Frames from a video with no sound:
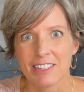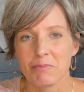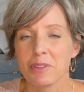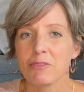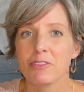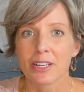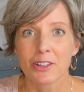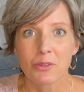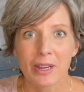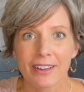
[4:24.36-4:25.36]
be
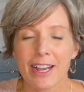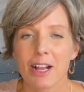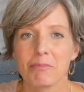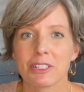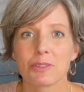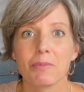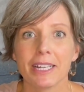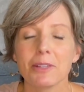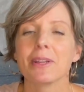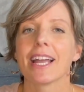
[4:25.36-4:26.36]
very aware how much
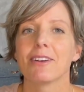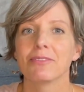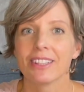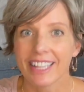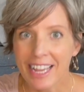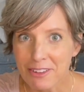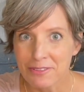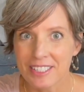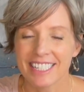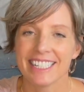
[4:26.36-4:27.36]
money we have
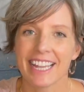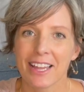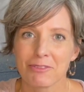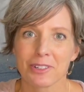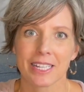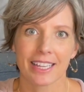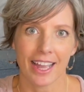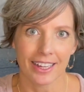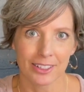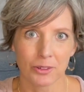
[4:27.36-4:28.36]
left in every
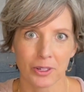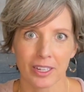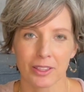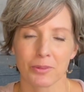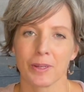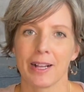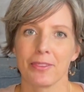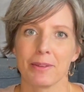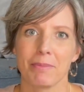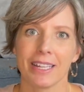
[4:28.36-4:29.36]
category throughout
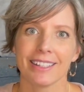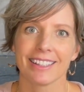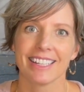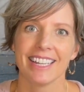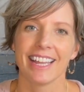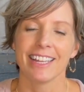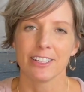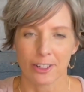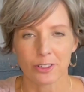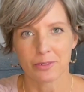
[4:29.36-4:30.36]
the month, and
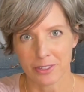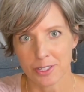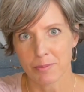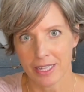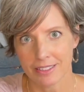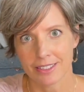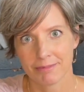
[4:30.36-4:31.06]
not overspend.